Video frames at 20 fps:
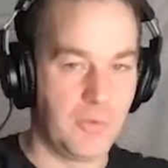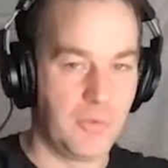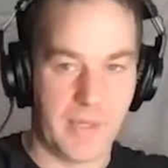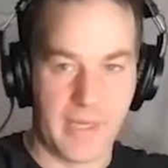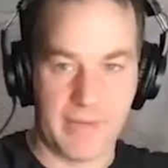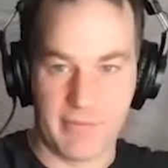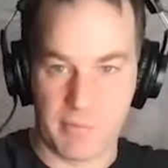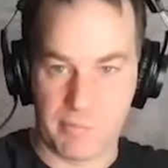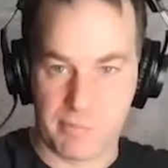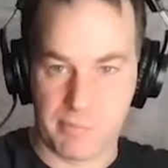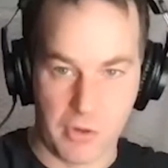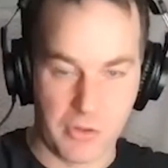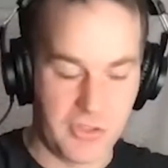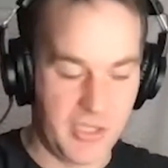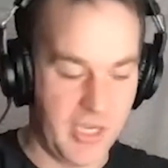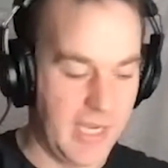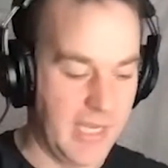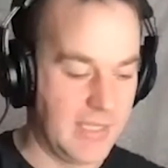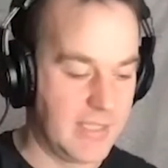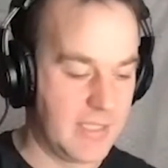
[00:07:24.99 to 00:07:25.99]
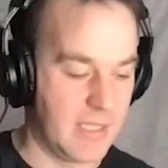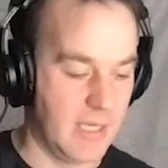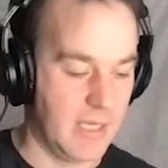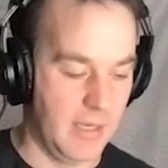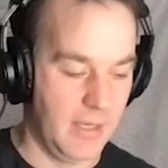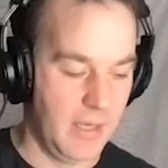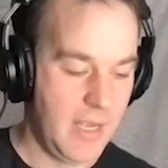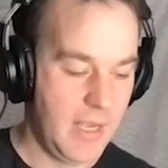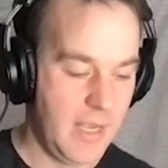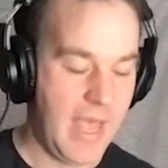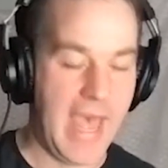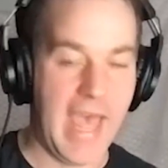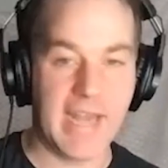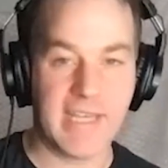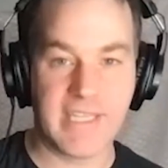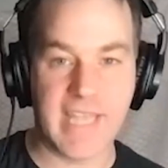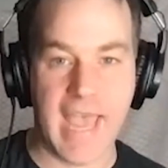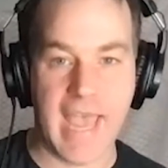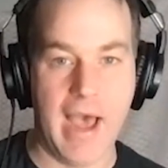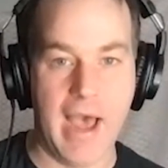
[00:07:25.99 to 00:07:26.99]
We give the proceeds to
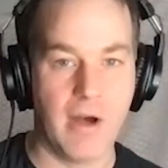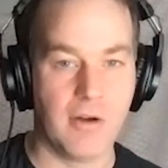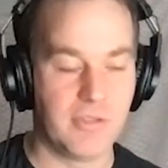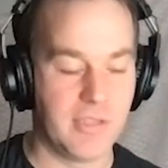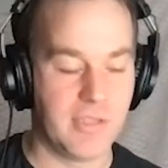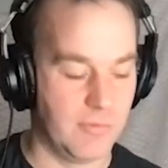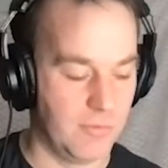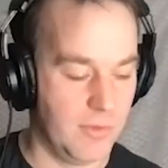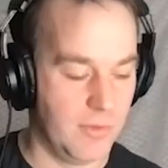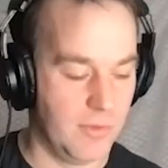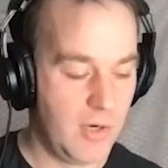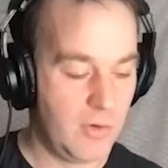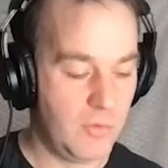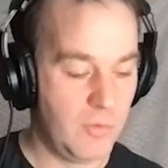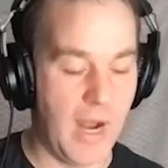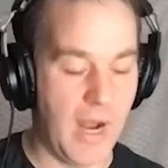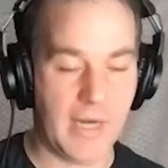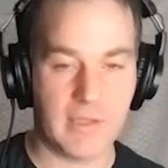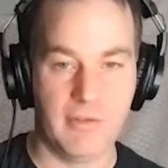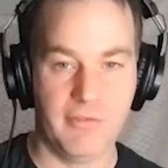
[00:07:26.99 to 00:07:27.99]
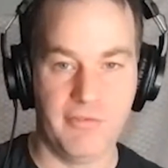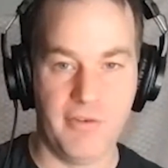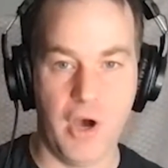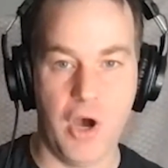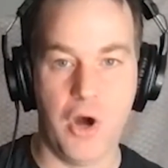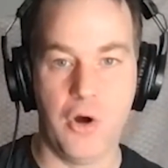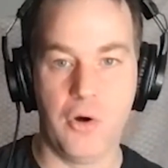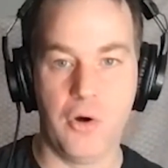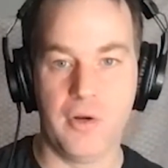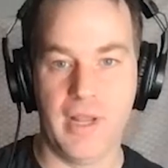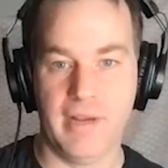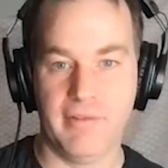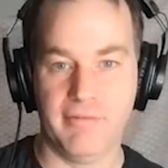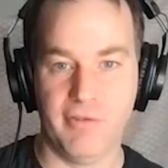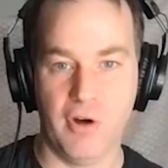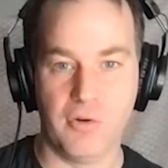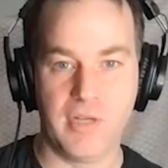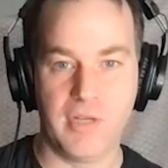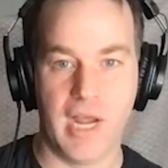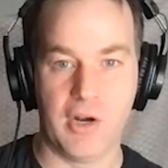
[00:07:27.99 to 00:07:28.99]
Headcount and Rock the Vote and
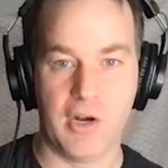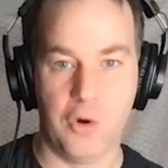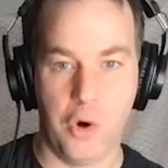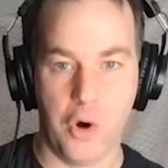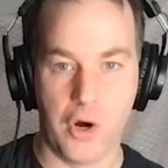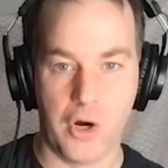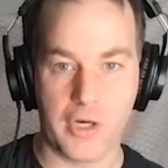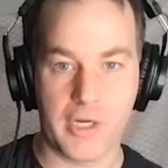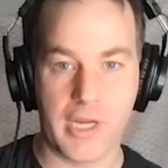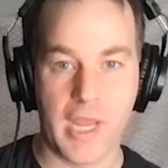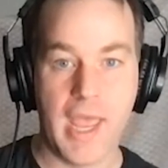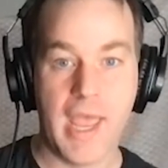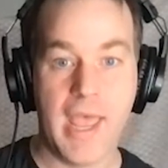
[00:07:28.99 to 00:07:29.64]
Vote.org.